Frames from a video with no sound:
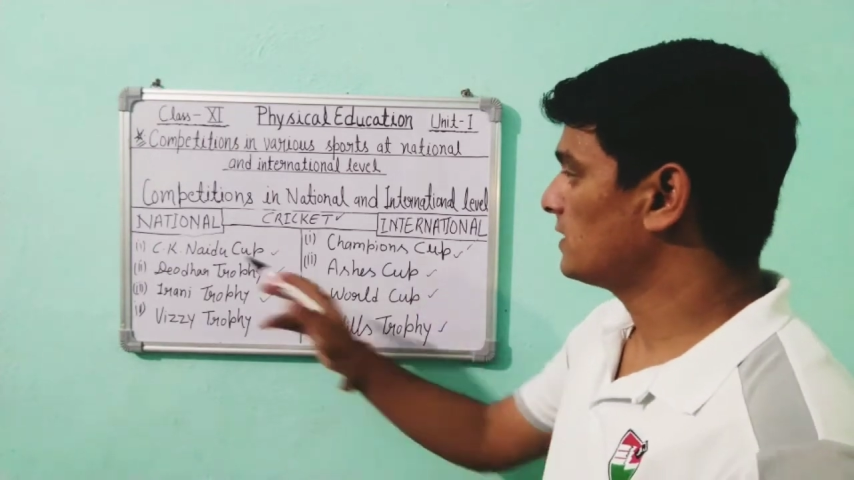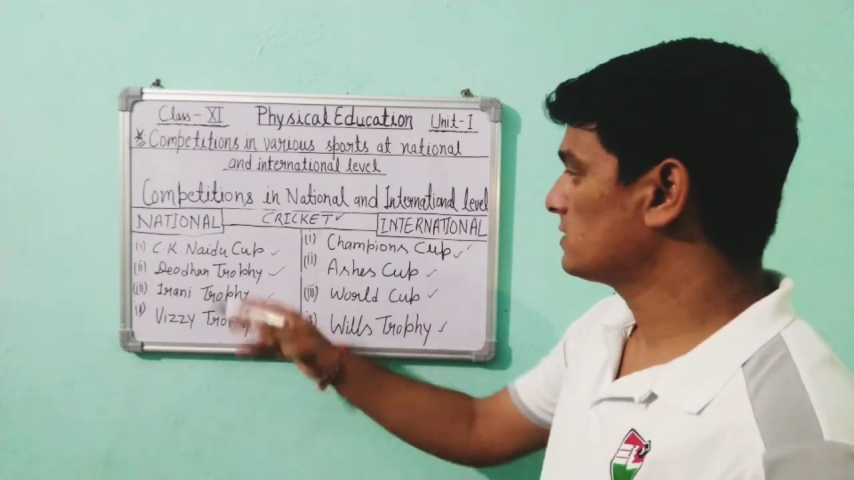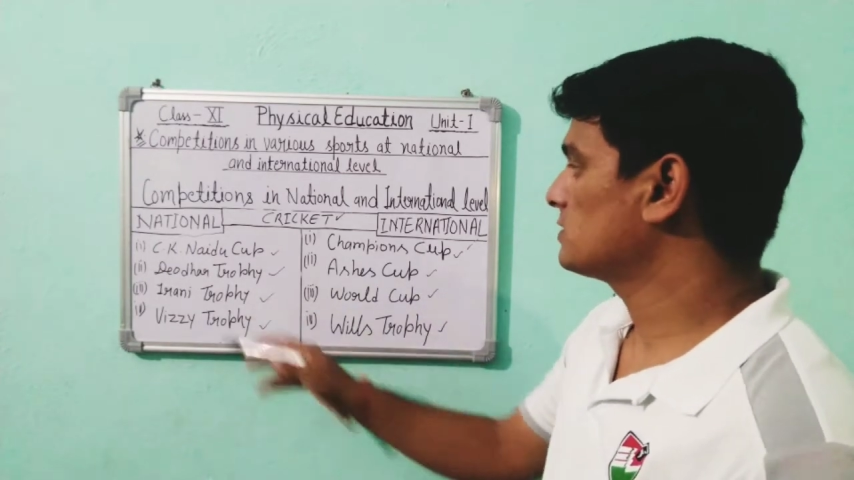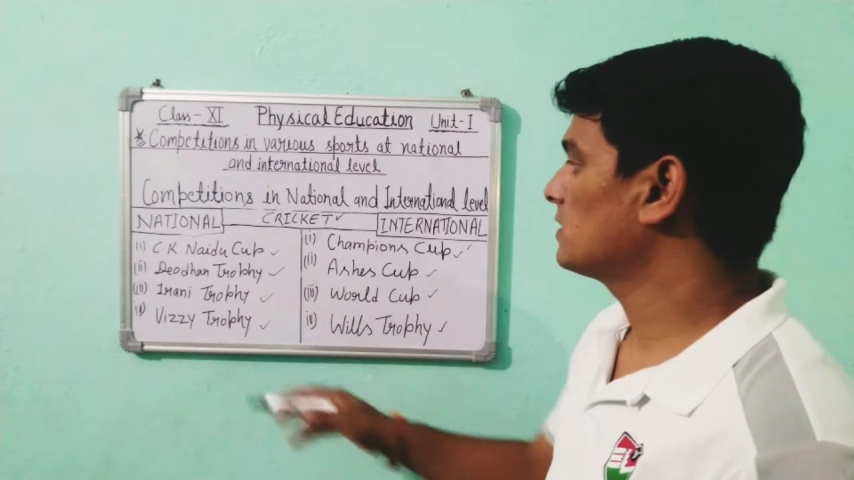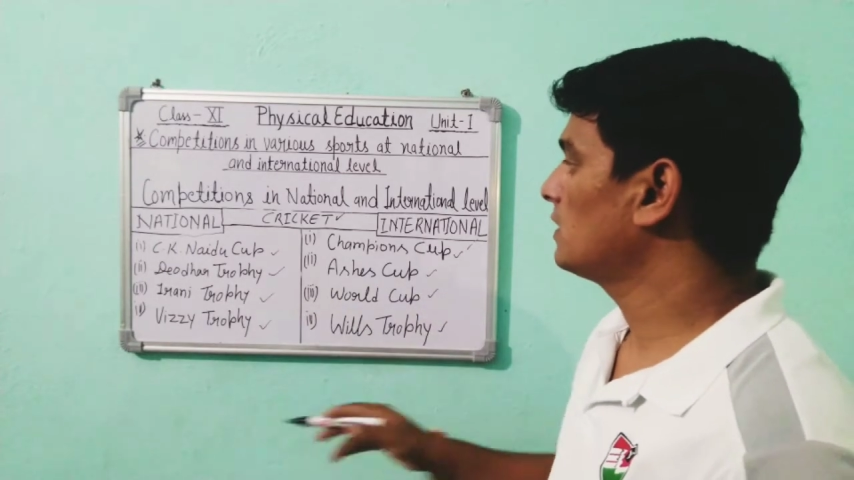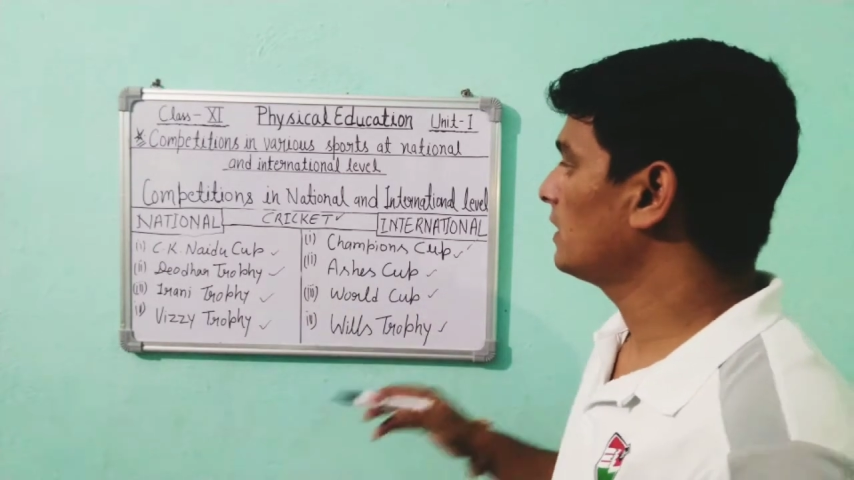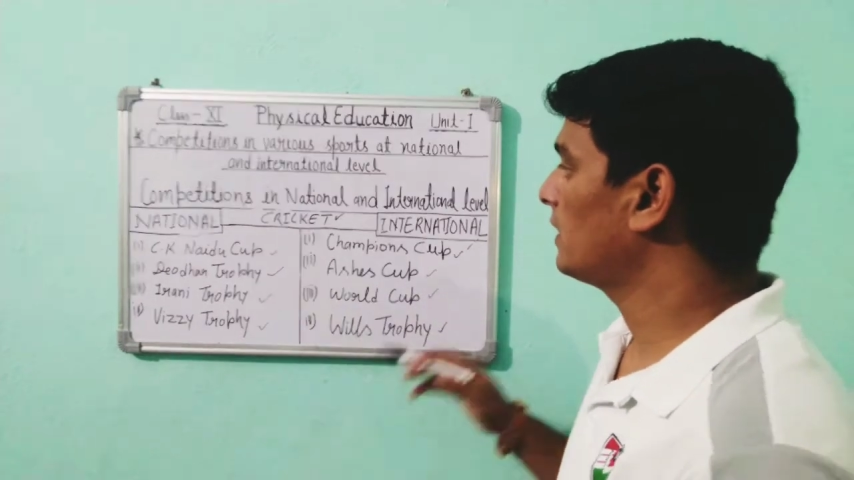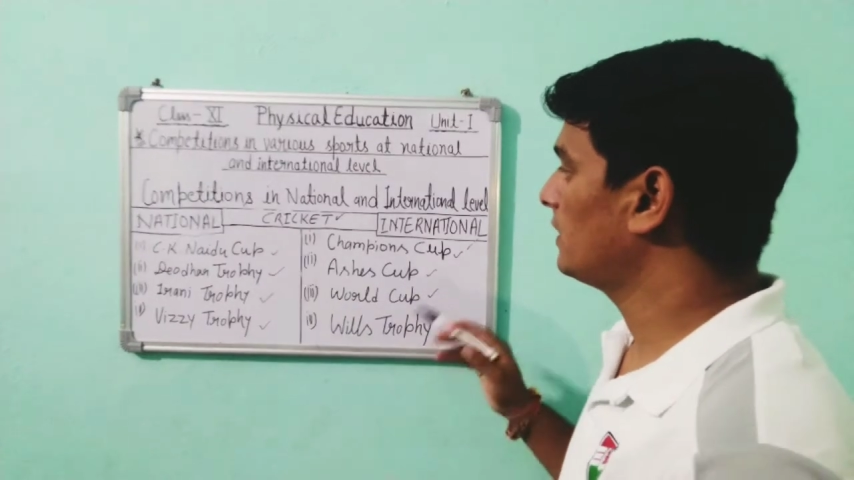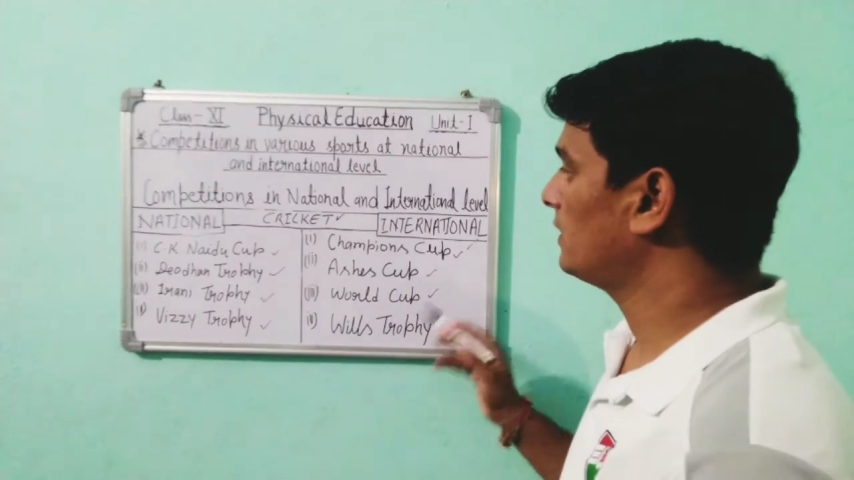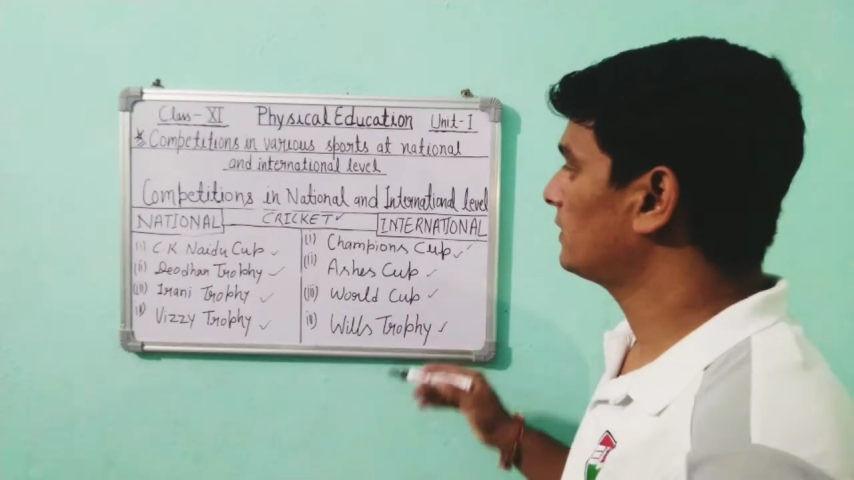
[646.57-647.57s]
national,
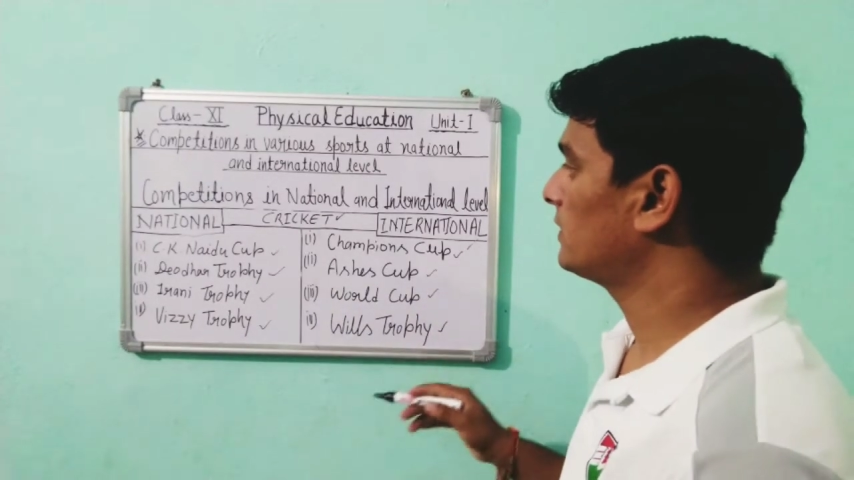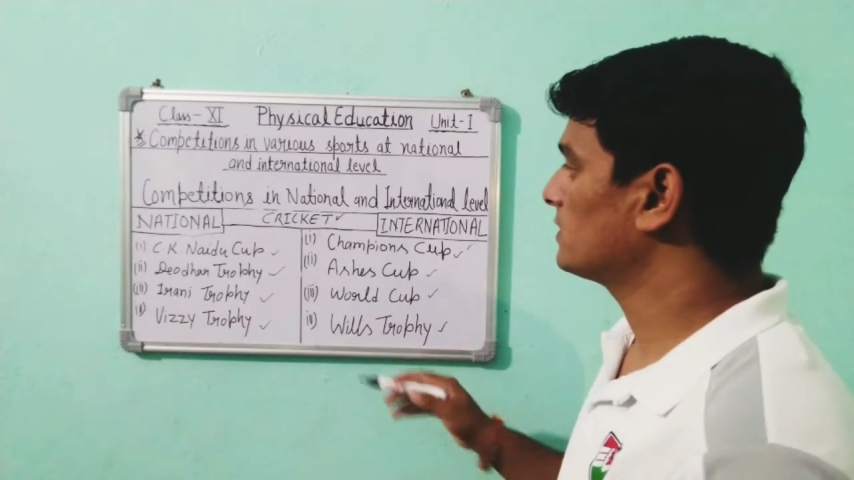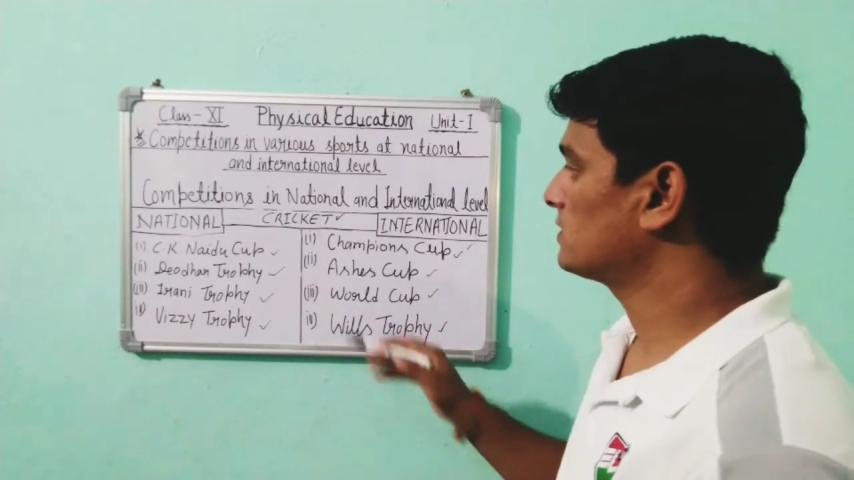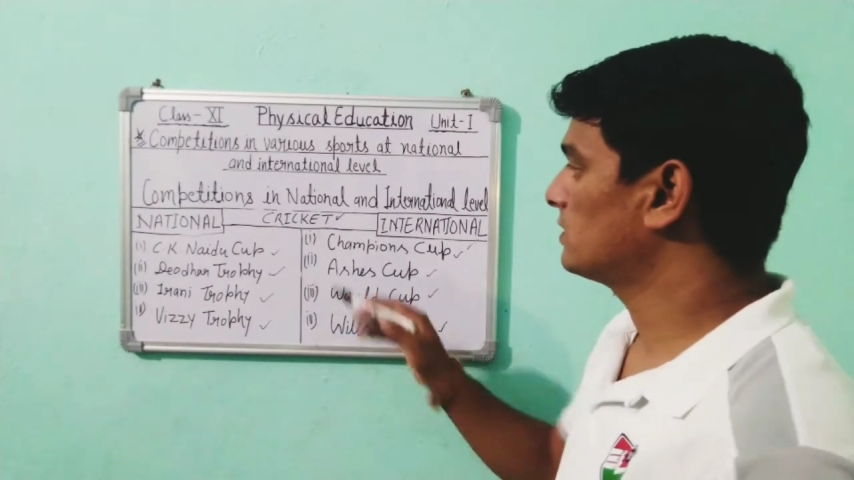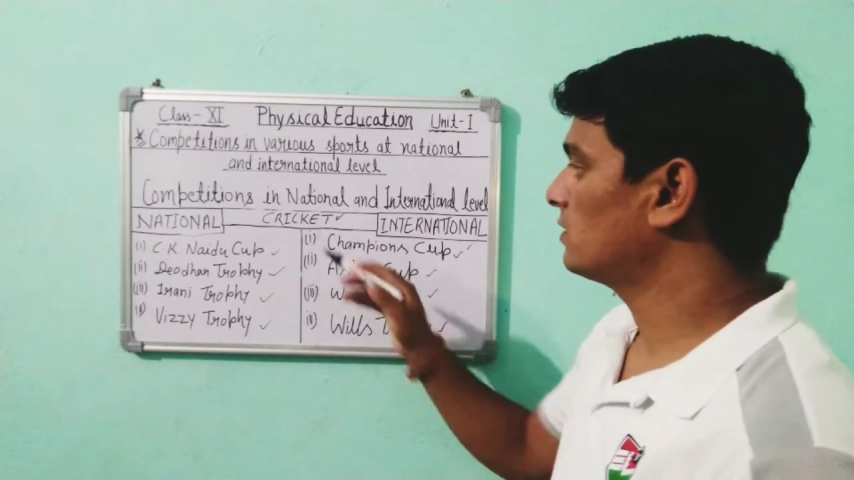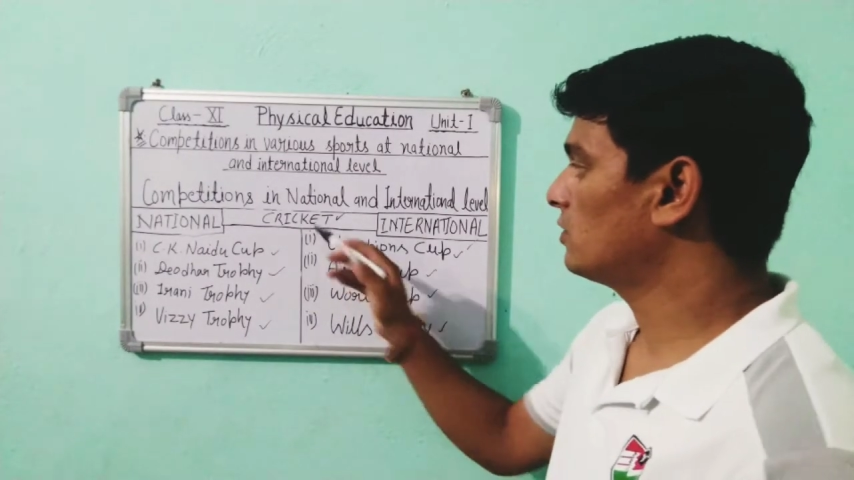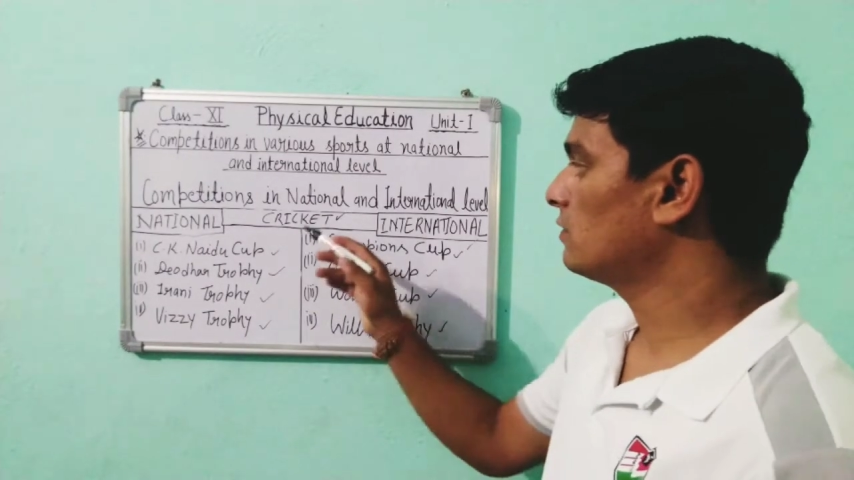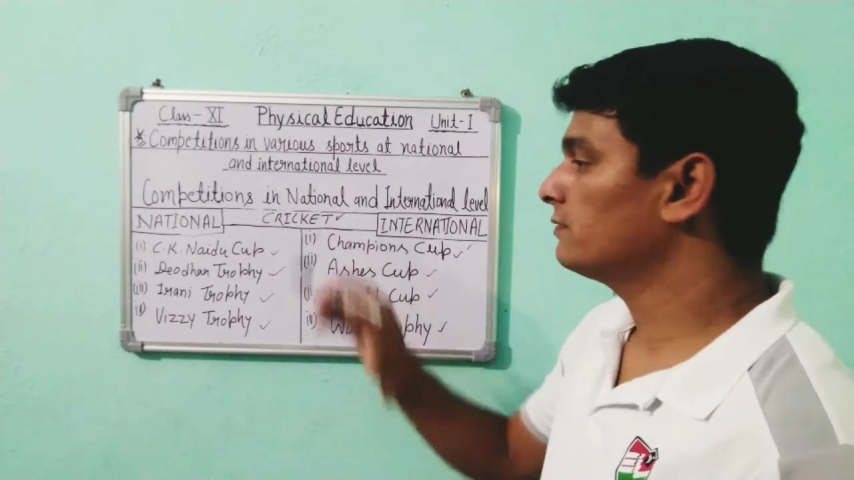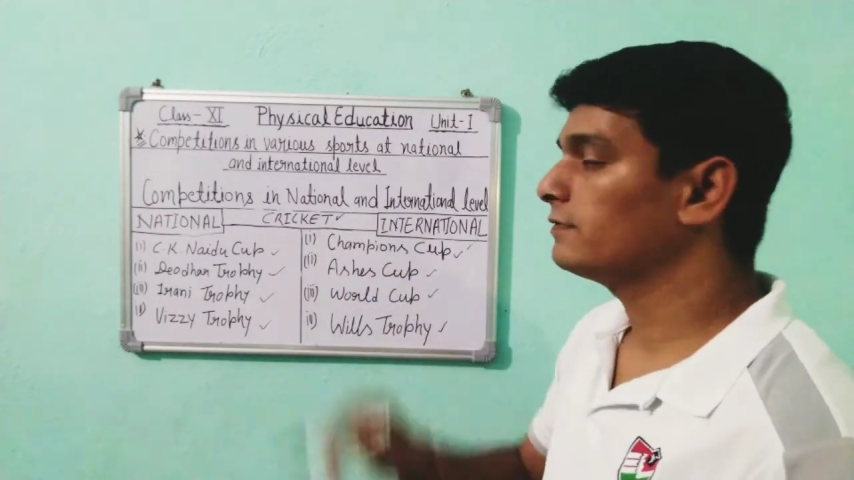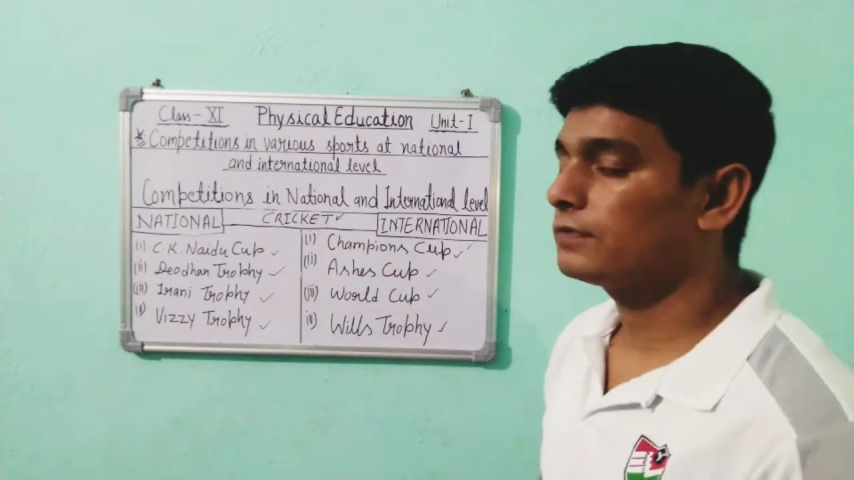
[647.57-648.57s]
and international
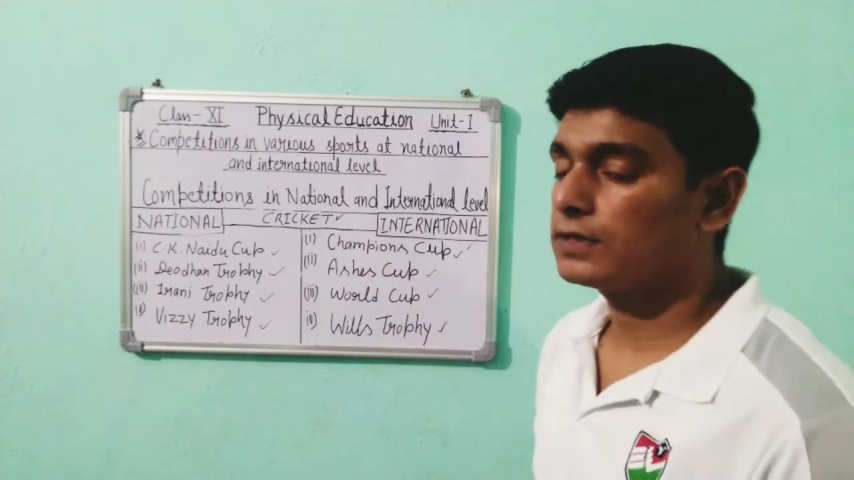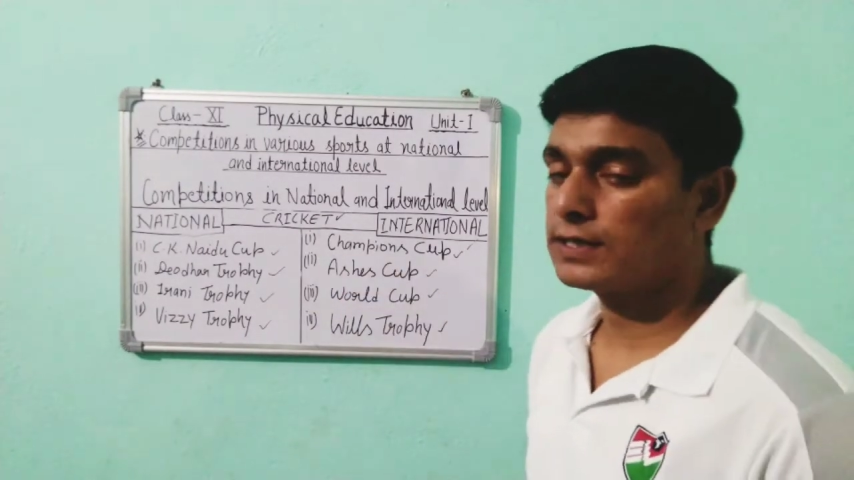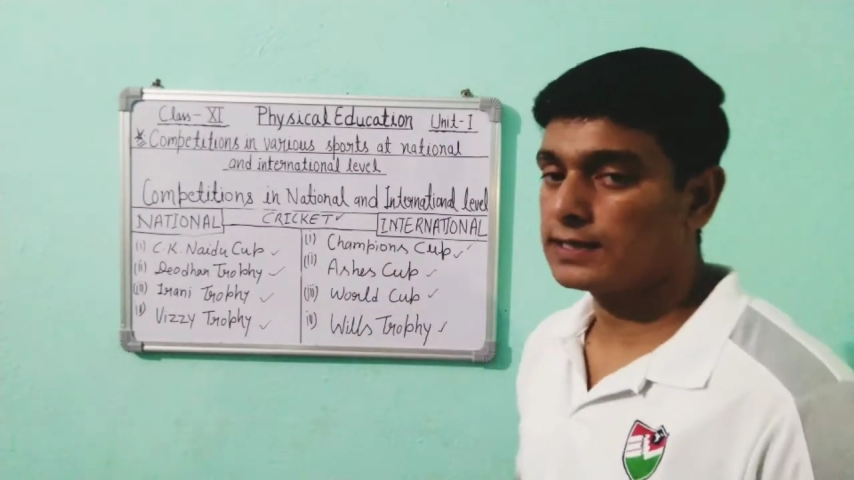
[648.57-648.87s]
of